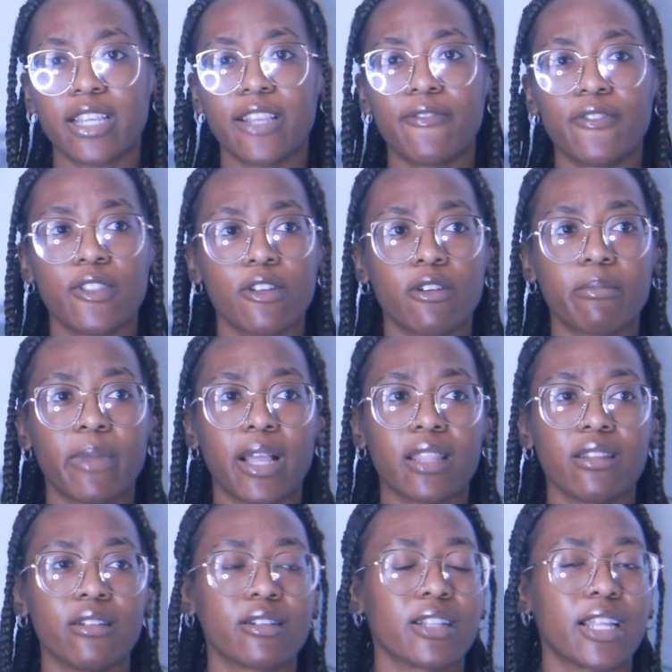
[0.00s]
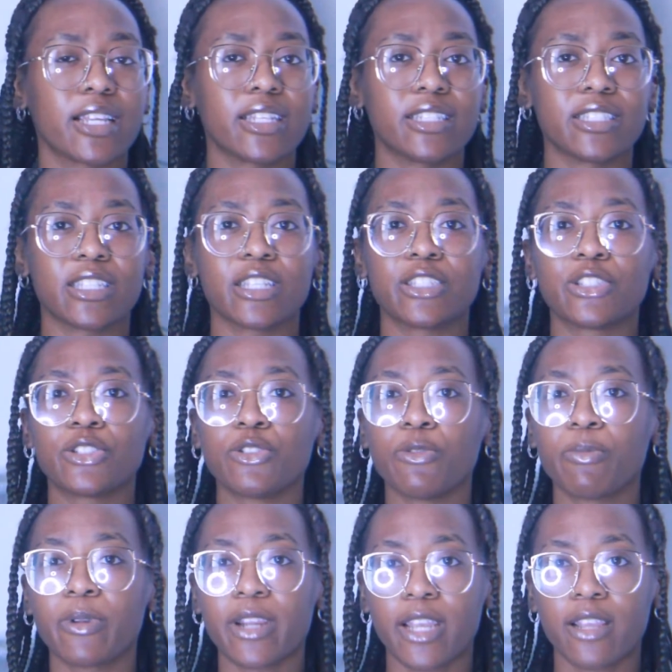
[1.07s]
Even though it might look like it's
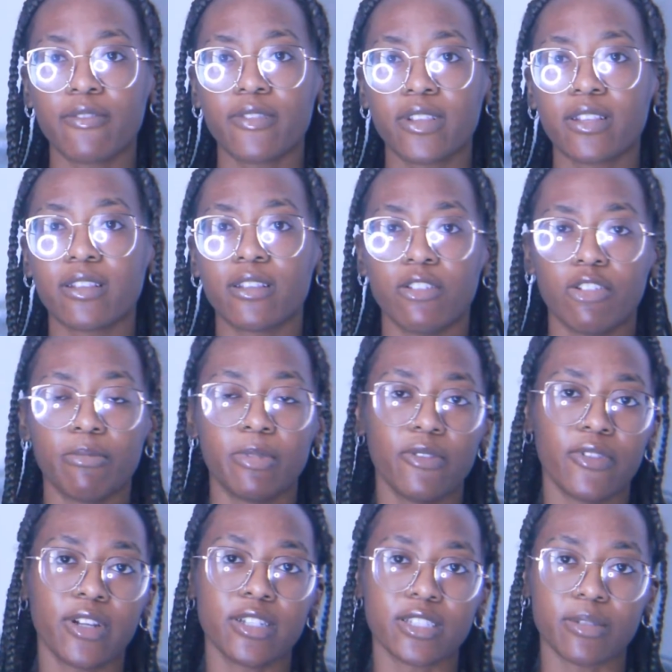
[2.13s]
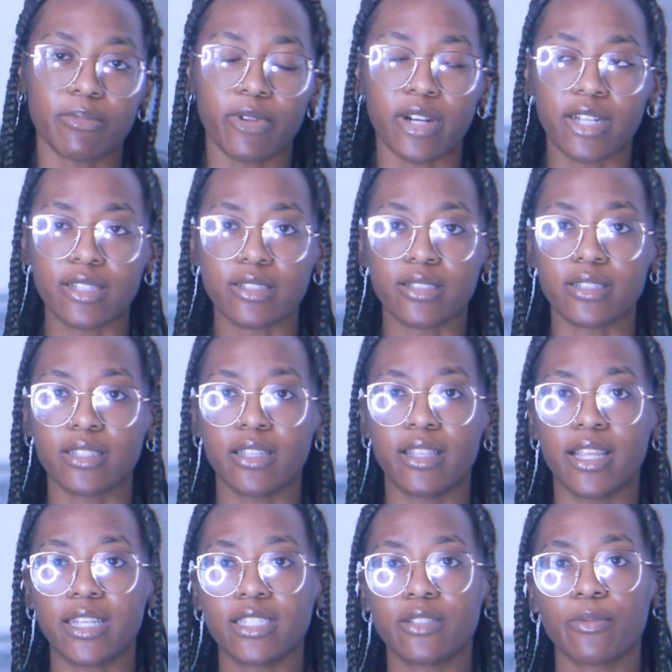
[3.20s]
super heavy, you'll be very surprised to see
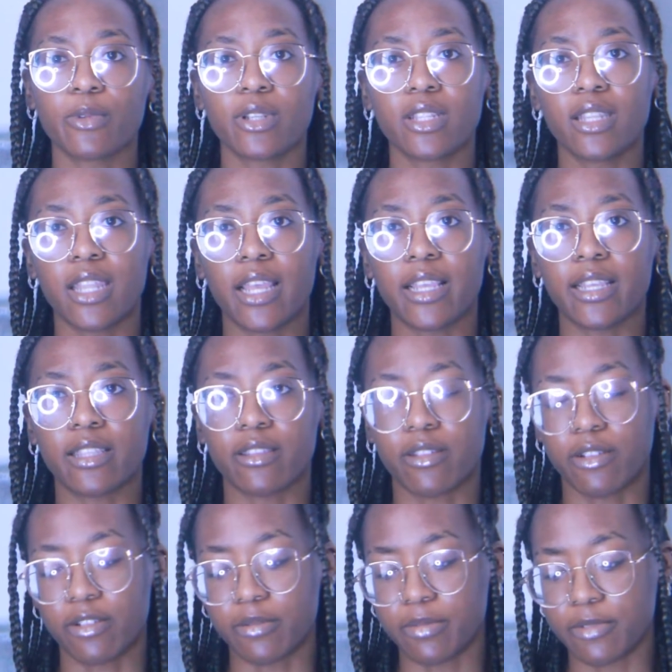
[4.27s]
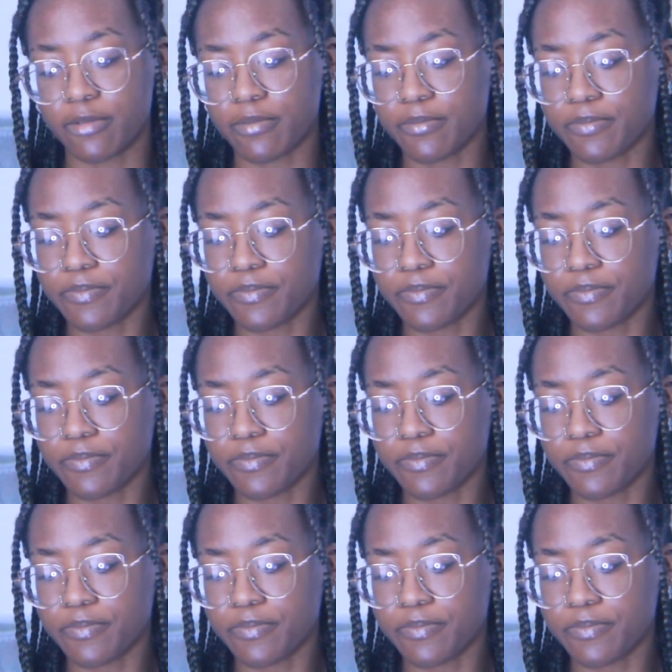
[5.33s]
that it's really light and durable.